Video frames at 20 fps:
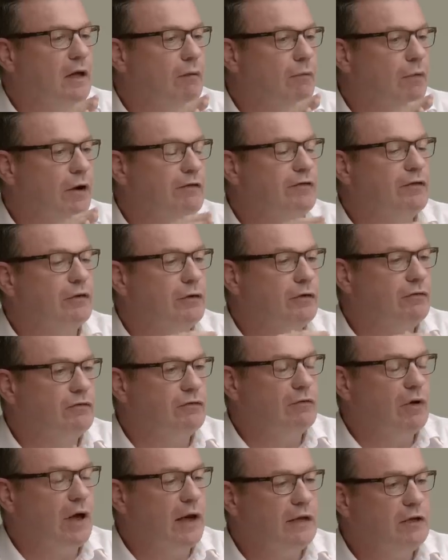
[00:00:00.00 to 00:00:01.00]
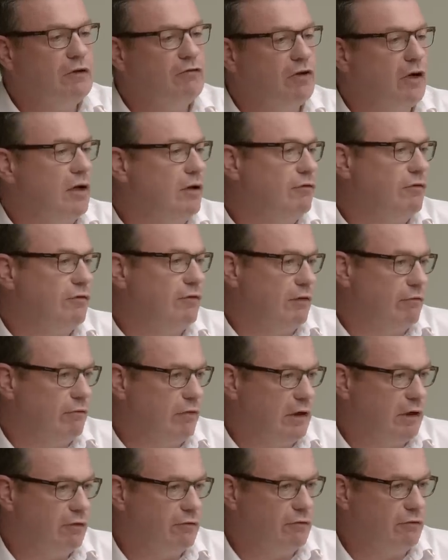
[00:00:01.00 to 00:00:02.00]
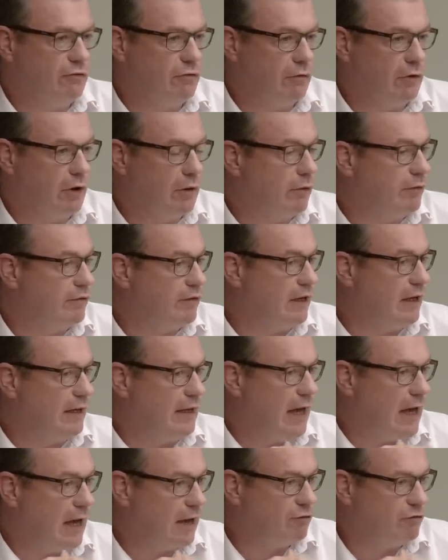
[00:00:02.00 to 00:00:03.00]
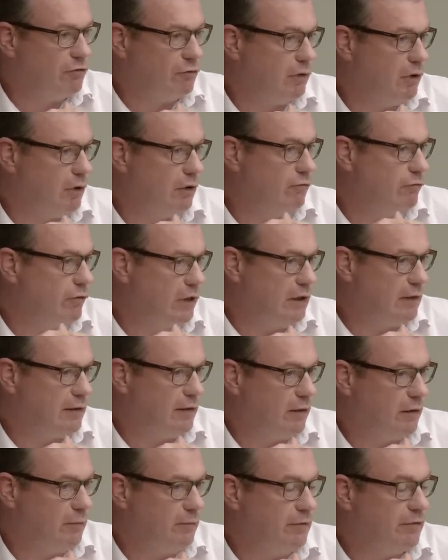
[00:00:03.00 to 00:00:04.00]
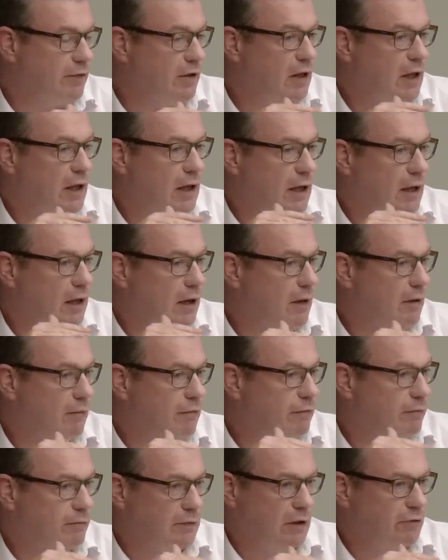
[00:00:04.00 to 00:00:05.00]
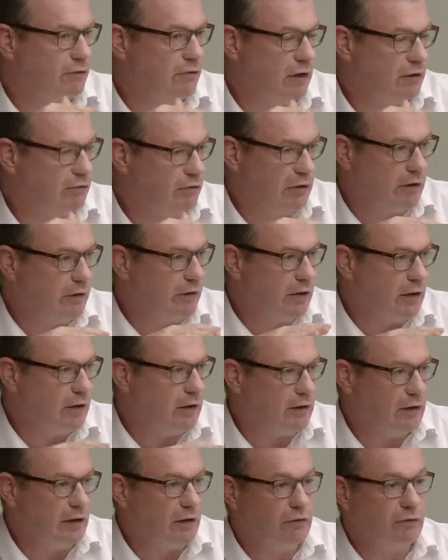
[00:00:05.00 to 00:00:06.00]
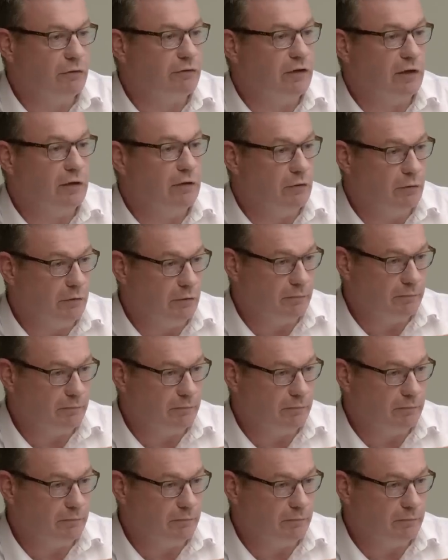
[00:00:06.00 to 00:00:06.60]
was there any changes in relation to your hours in actual real terms, contractually or anything, and you're saying no?